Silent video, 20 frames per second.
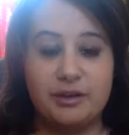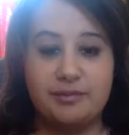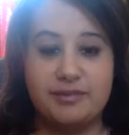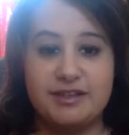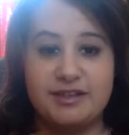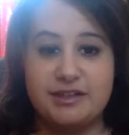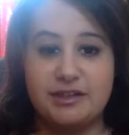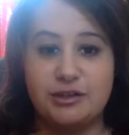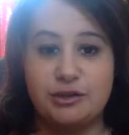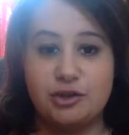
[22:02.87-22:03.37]
up
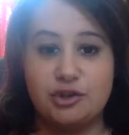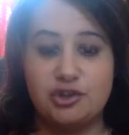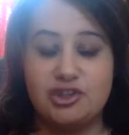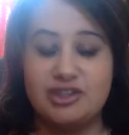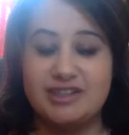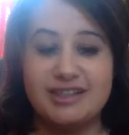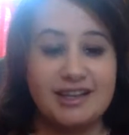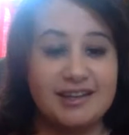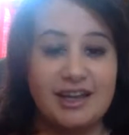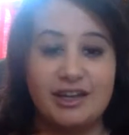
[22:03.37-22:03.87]
these
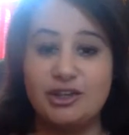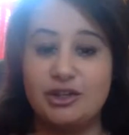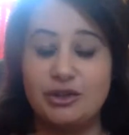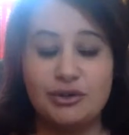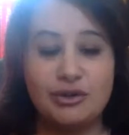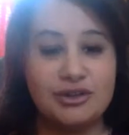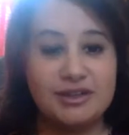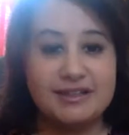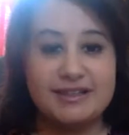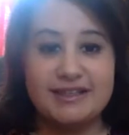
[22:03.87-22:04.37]
illusions, and that you
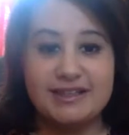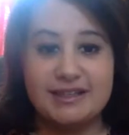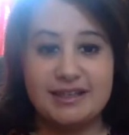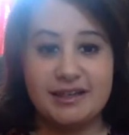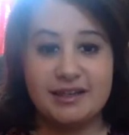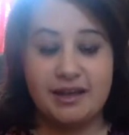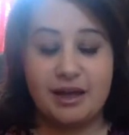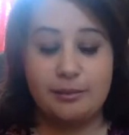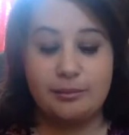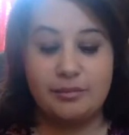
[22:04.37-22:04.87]
couldn't see
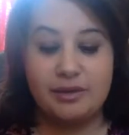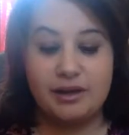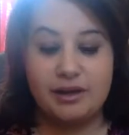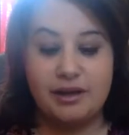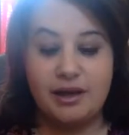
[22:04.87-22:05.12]
them.